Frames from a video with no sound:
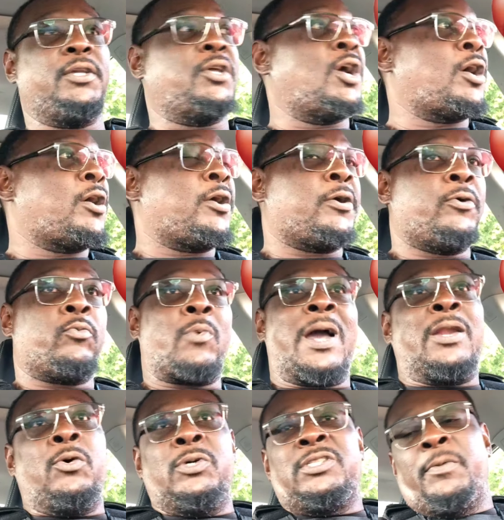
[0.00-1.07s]
You heard?
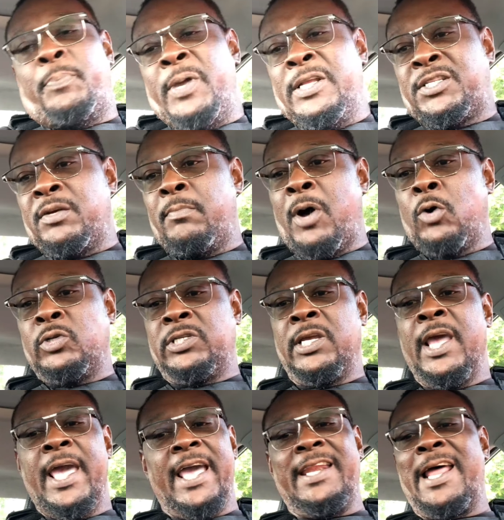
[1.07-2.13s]
Ronald is a peach emoji.